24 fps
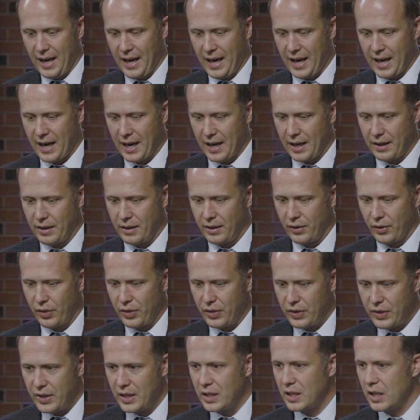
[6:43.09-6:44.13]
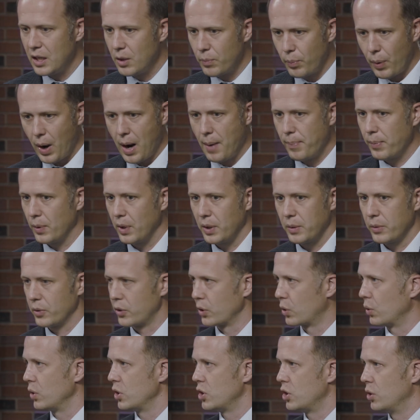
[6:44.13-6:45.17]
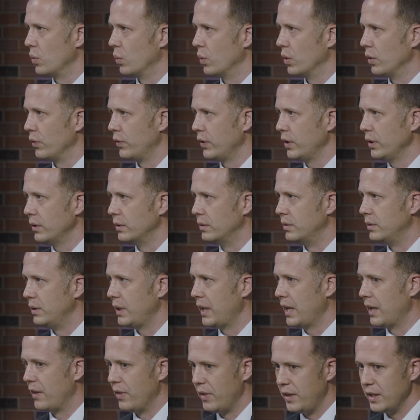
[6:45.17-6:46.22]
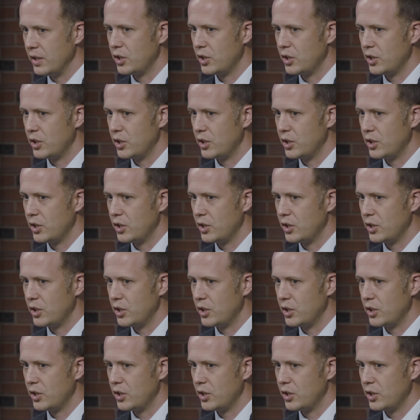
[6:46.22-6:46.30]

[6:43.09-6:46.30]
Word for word: and thinking properly with a Christian worldview in mm.